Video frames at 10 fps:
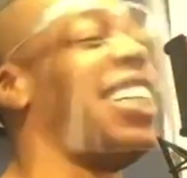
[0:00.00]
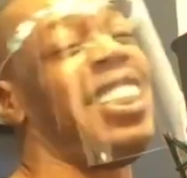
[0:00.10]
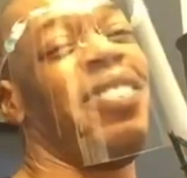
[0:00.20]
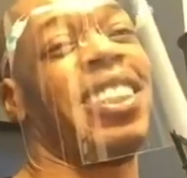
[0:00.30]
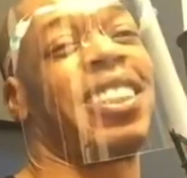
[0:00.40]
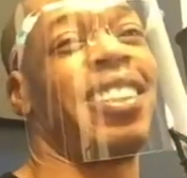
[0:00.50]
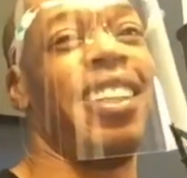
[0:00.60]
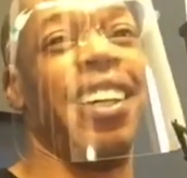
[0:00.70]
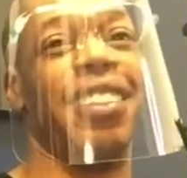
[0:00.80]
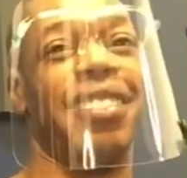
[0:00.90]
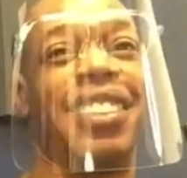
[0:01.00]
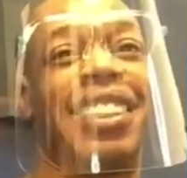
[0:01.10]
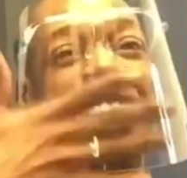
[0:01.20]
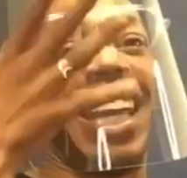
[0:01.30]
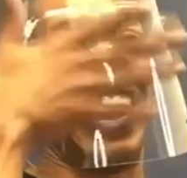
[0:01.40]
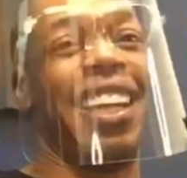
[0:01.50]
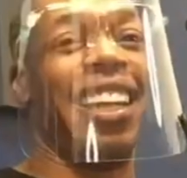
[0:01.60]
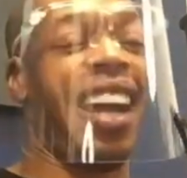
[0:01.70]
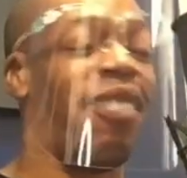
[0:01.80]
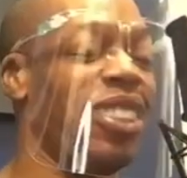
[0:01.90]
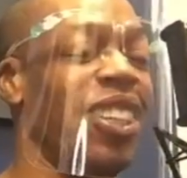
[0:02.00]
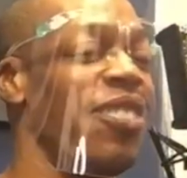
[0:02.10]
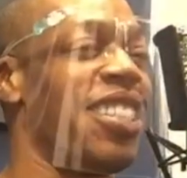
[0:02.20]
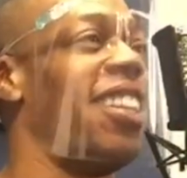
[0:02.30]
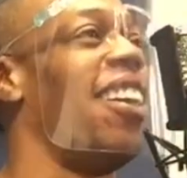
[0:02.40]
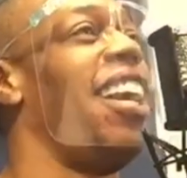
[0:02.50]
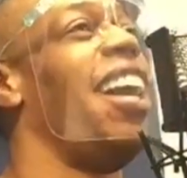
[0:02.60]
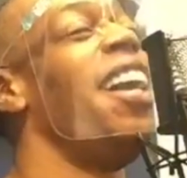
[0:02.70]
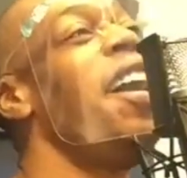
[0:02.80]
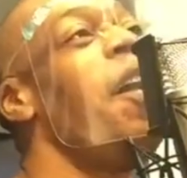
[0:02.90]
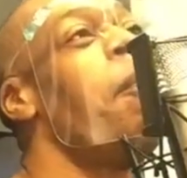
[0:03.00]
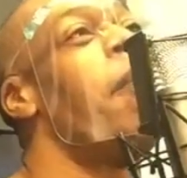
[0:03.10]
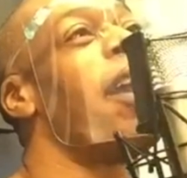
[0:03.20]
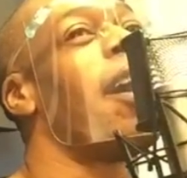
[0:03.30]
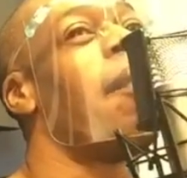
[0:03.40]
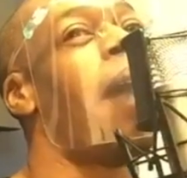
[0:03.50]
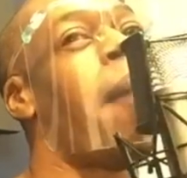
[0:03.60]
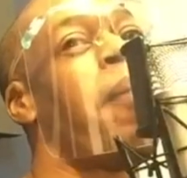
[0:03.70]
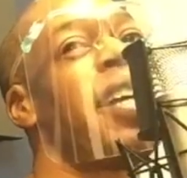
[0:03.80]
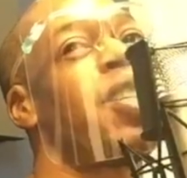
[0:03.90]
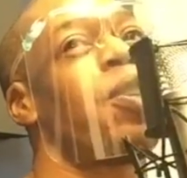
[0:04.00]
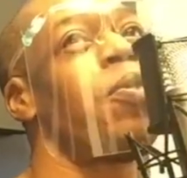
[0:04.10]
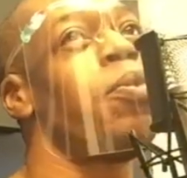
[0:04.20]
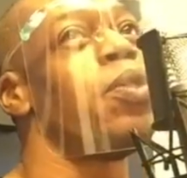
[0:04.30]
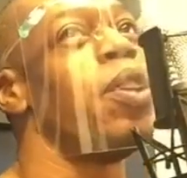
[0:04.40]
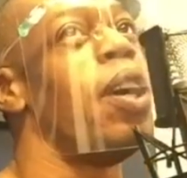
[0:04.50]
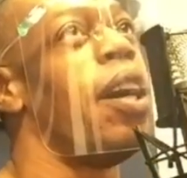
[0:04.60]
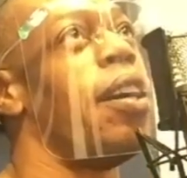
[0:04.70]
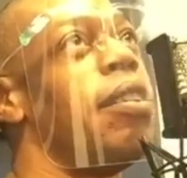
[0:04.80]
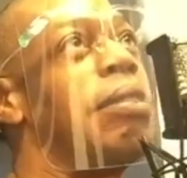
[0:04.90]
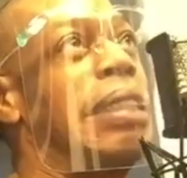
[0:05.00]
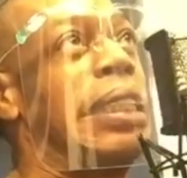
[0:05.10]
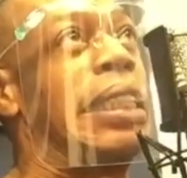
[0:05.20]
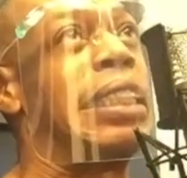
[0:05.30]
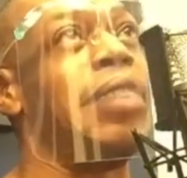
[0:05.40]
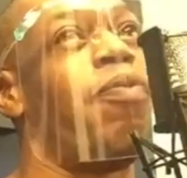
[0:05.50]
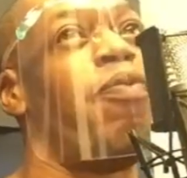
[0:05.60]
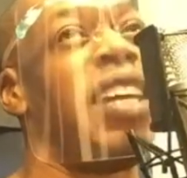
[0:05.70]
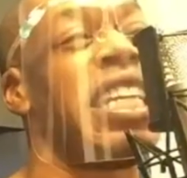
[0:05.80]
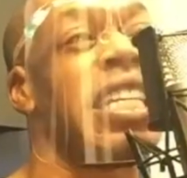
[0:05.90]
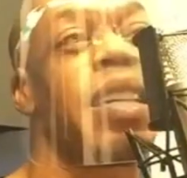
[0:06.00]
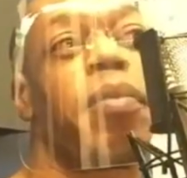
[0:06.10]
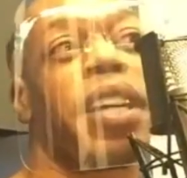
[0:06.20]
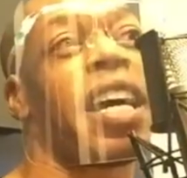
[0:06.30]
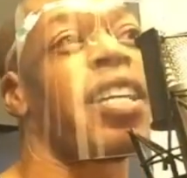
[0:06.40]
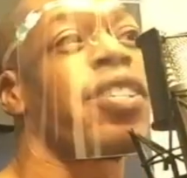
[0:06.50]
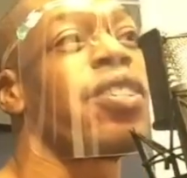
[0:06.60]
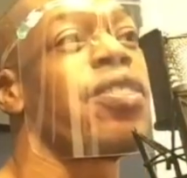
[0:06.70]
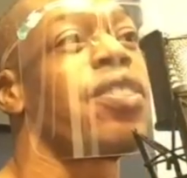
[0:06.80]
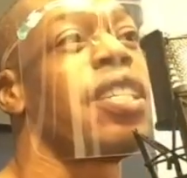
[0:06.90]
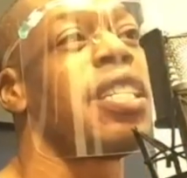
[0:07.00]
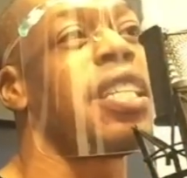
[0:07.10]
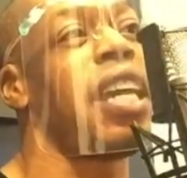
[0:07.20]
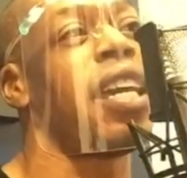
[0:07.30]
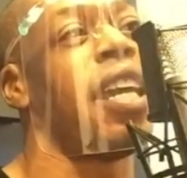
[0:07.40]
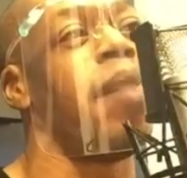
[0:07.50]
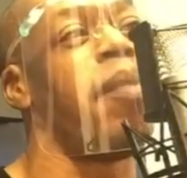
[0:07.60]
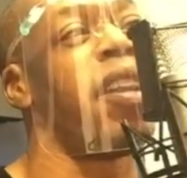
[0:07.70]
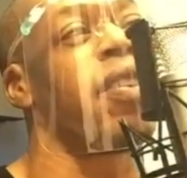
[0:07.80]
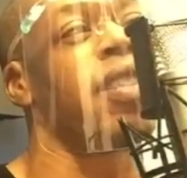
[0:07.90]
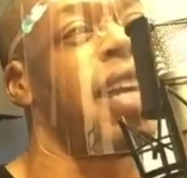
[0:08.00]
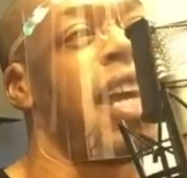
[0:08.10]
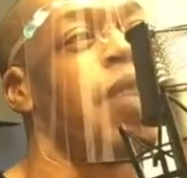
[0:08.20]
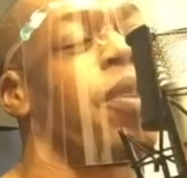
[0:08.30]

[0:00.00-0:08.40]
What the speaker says: she was, you know, singing and I was nervous and all that. But I've been to 50-something concerts since then and been on stage with